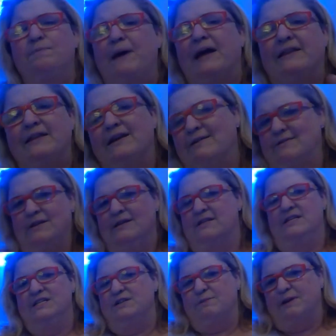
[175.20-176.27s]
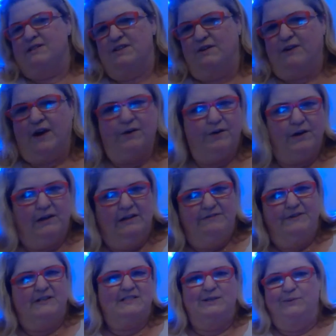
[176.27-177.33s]
back then I was like teaching myself
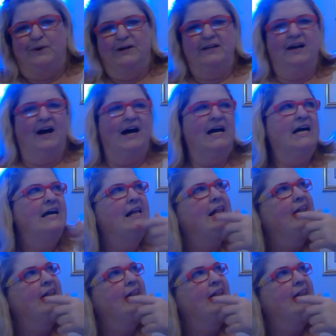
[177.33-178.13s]
hieroglyphics and whatnot.